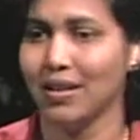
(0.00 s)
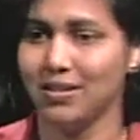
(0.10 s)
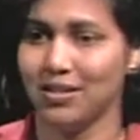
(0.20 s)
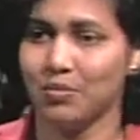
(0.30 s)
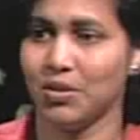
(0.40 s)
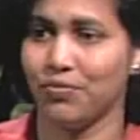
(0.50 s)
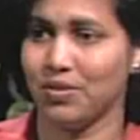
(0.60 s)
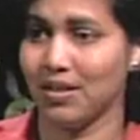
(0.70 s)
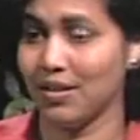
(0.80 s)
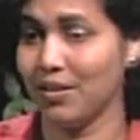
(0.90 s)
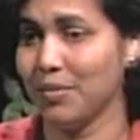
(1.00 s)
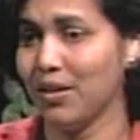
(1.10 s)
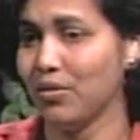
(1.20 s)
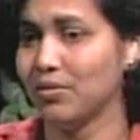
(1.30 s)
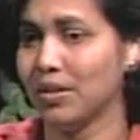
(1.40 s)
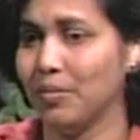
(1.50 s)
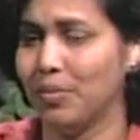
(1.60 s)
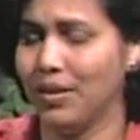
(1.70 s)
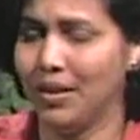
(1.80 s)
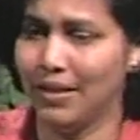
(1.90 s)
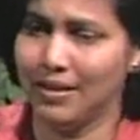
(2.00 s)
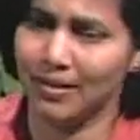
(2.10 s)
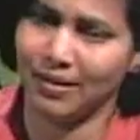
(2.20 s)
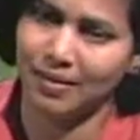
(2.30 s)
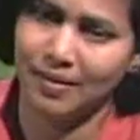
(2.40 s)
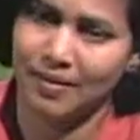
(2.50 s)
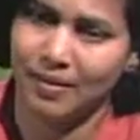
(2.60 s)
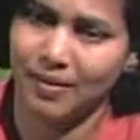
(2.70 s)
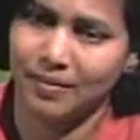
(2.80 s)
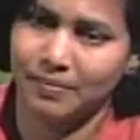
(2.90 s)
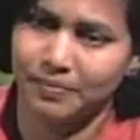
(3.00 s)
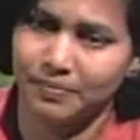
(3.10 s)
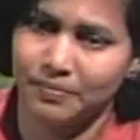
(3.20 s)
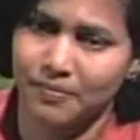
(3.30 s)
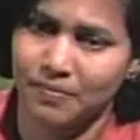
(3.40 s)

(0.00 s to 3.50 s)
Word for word: In terms of starting my own company, I think um,